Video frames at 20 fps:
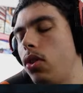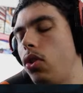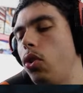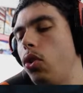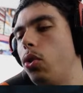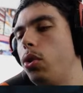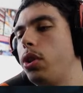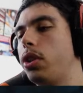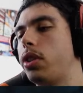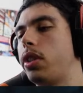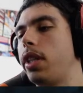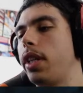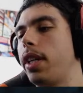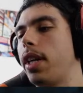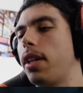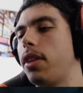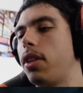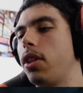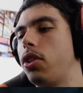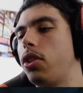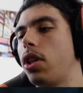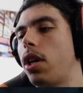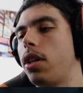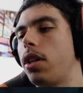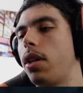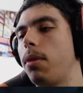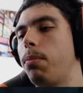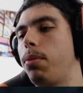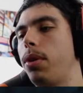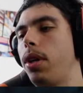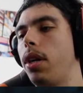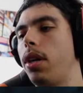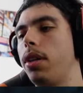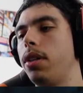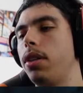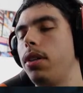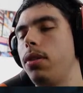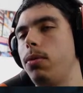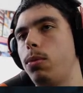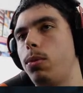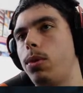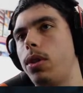Do you only sit at the chart at pre-London?